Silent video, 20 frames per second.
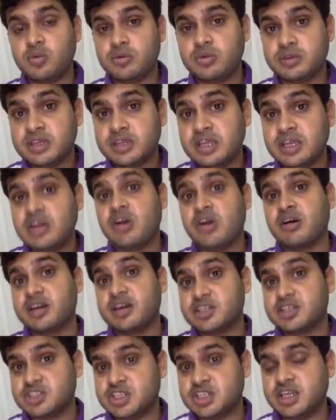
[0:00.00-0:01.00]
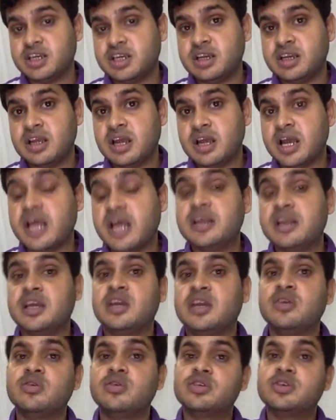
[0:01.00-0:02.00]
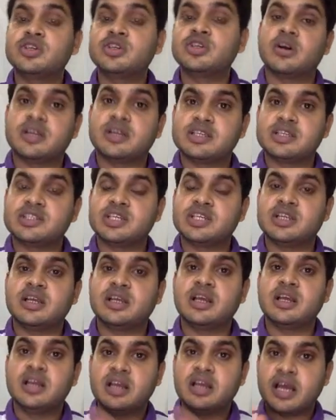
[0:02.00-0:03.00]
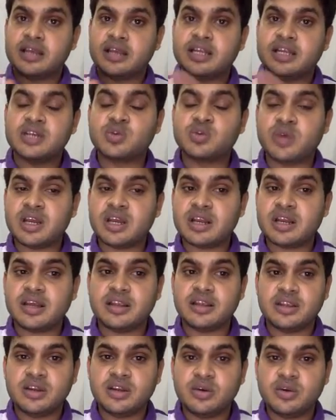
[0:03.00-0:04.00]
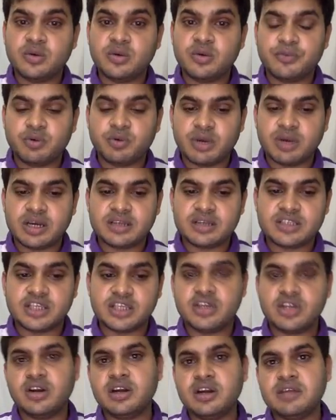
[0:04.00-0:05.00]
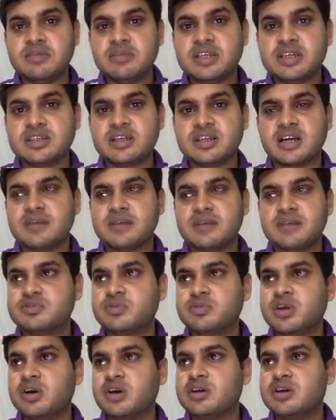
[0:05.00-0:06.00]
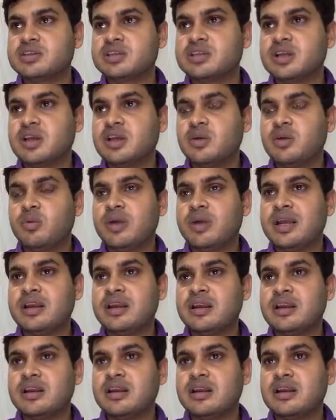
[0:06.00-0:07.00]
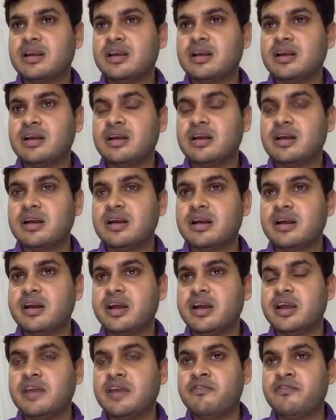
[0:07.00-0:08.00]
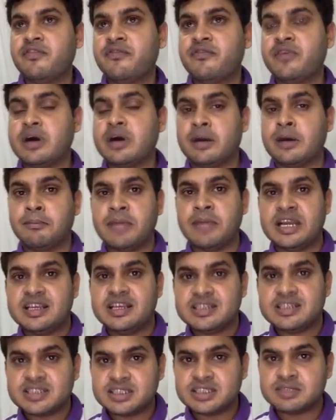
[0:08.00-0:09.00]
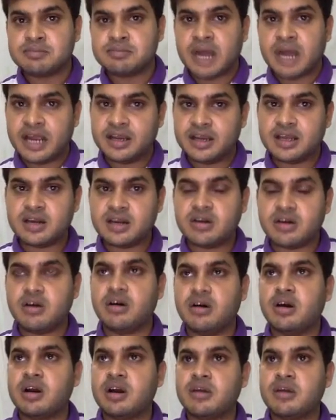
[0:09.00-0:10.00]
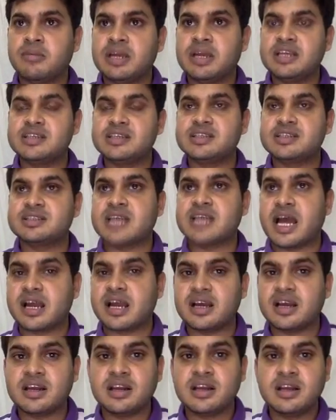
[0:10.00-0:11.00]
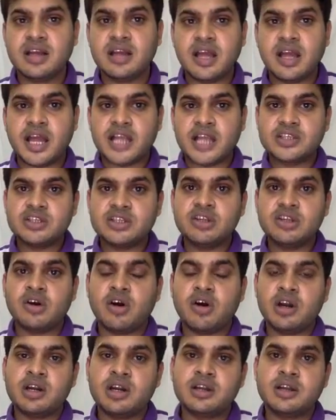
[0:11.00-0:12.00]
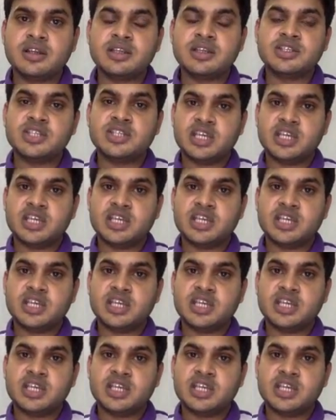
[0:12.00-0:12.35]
the longest chain and ignore the shortest chain. And that's where the one security measure comes, because when if a malicious miner or a malicious hacker actually alter the